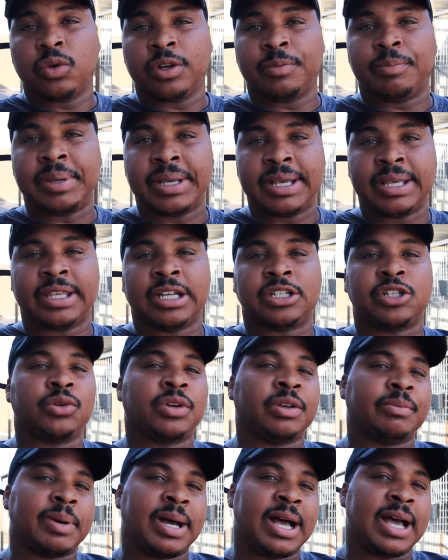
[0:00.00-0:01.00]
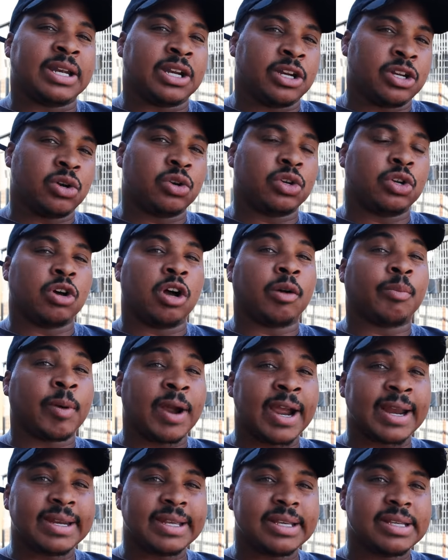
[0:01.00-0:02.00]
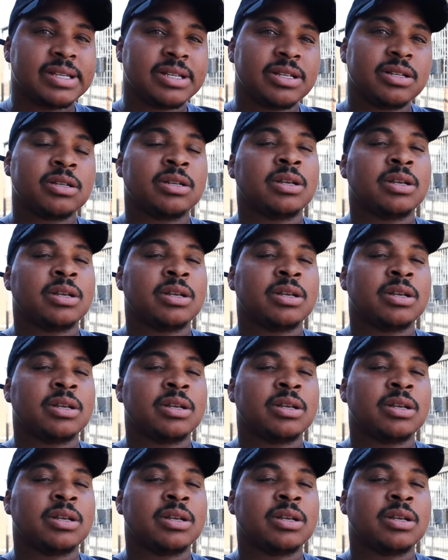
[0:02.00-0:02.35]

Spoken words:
would be that you can buy an adult dog pregnant.